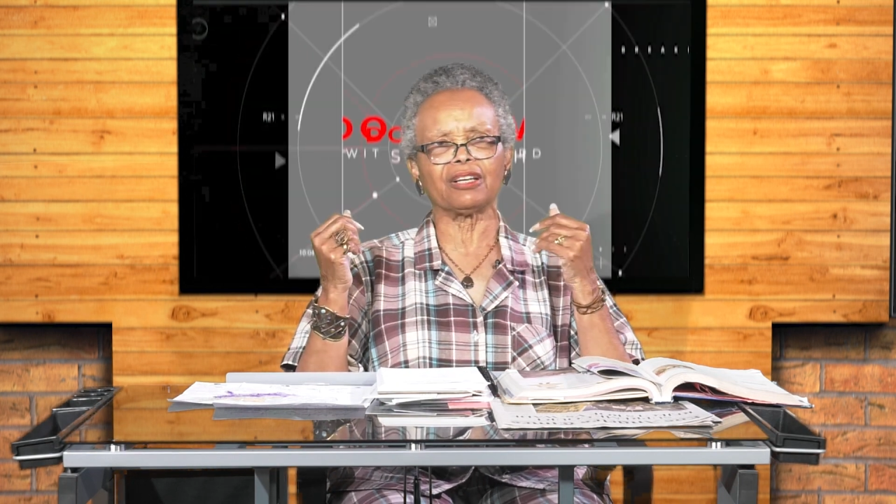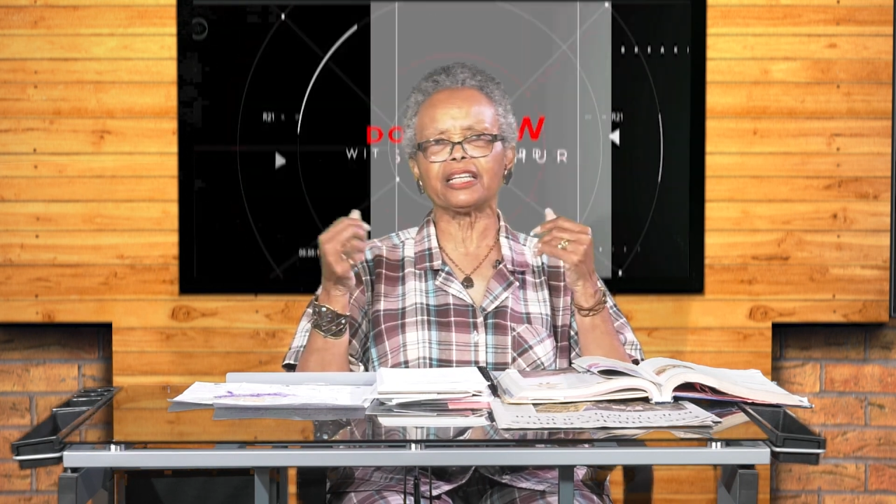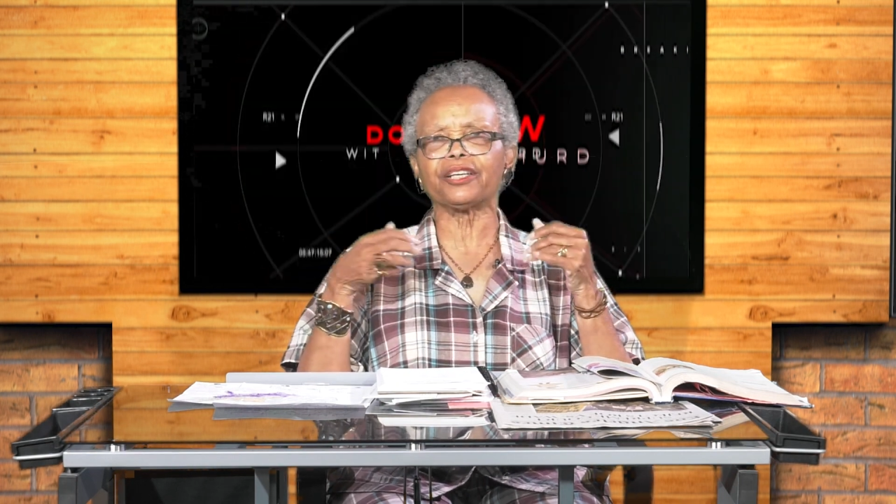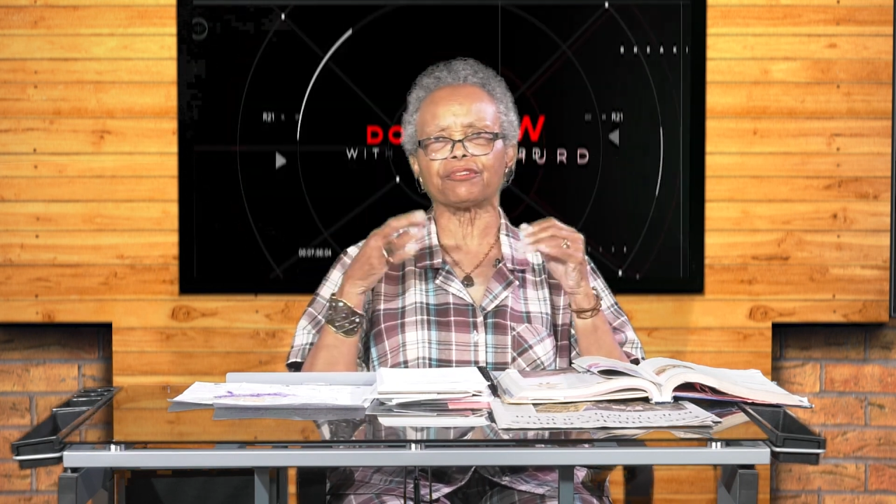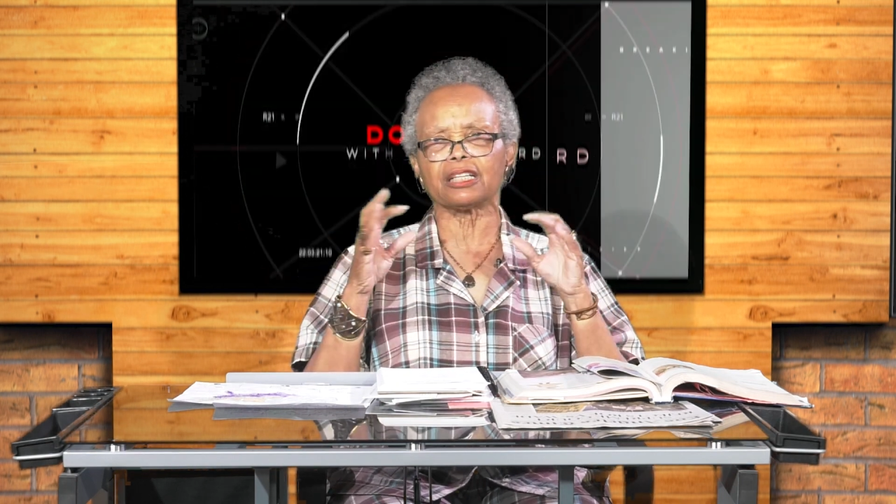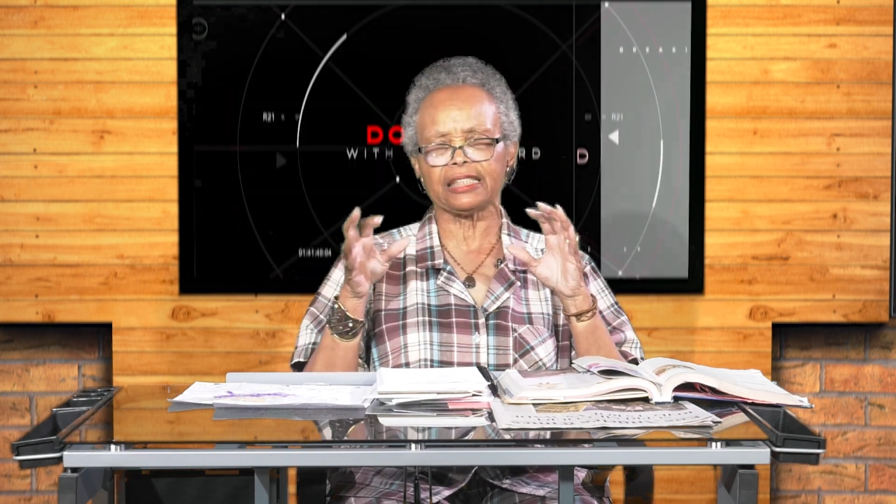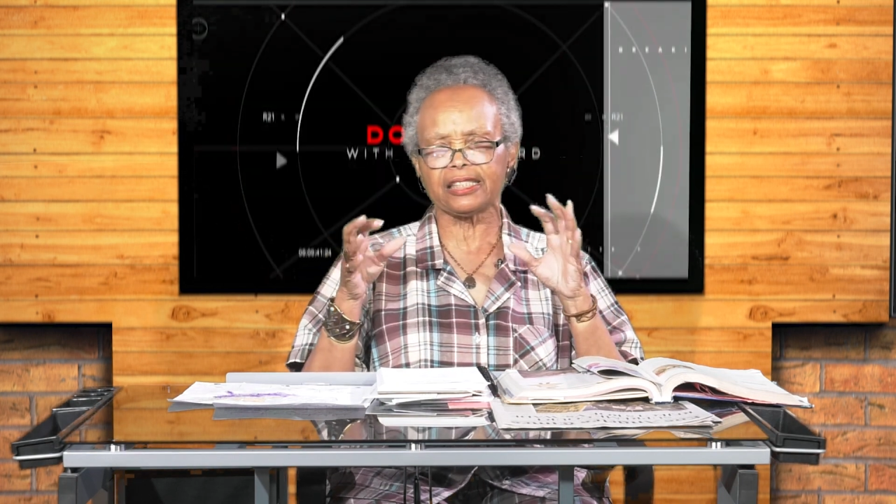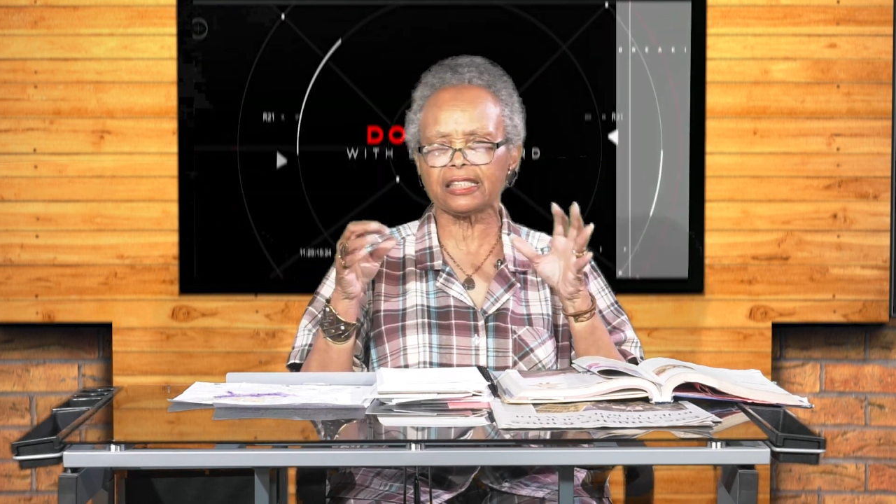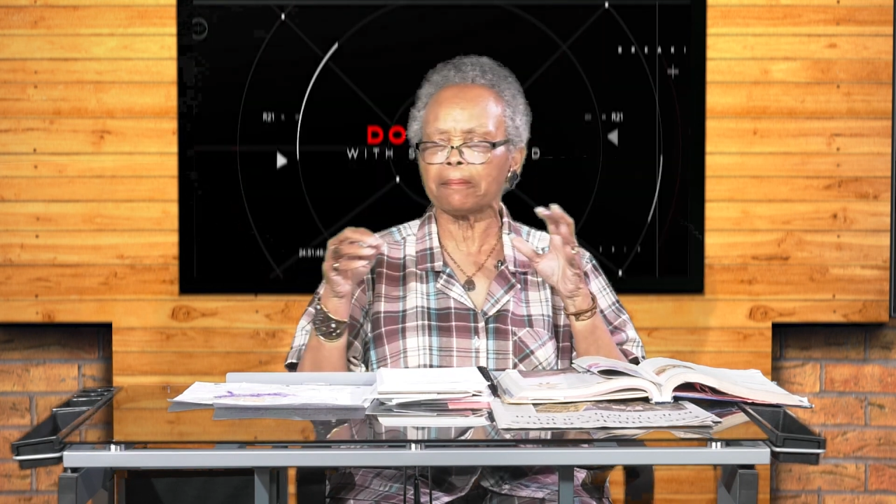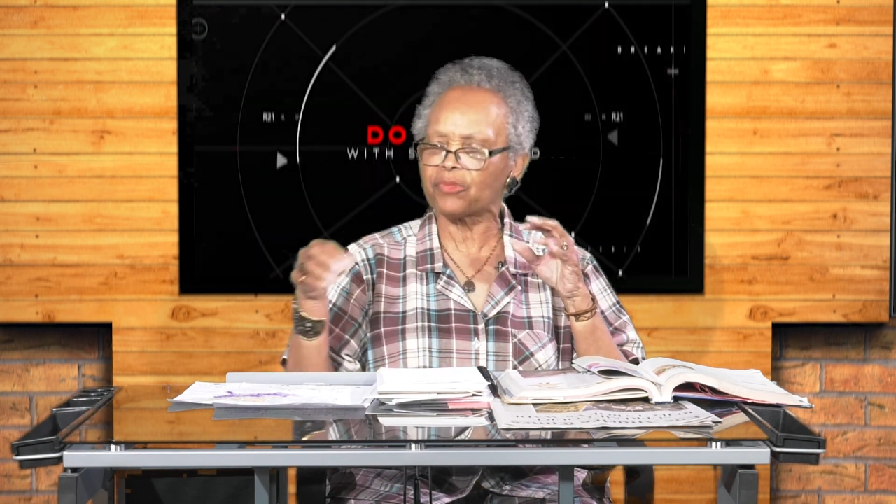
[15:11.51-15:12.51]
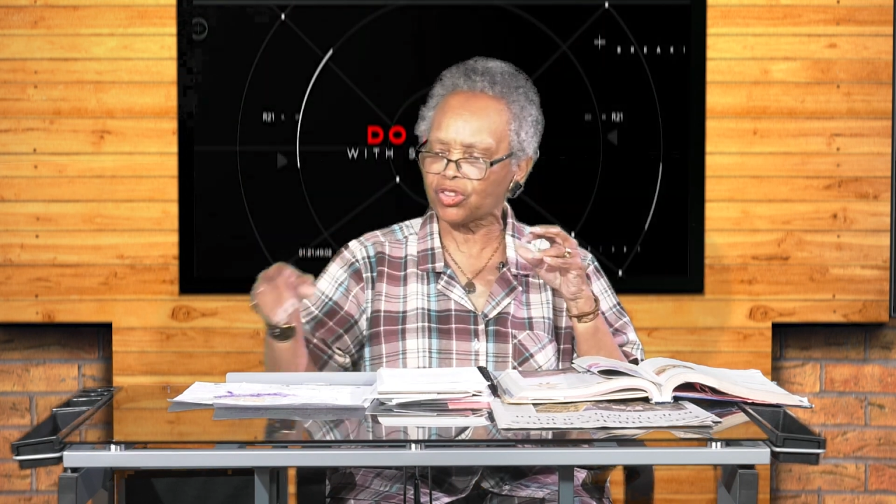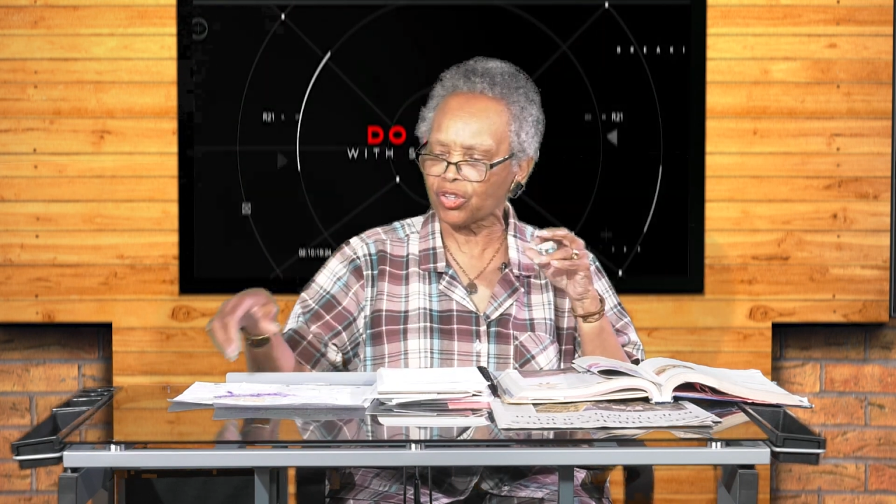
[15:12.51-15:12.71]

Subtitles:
literally some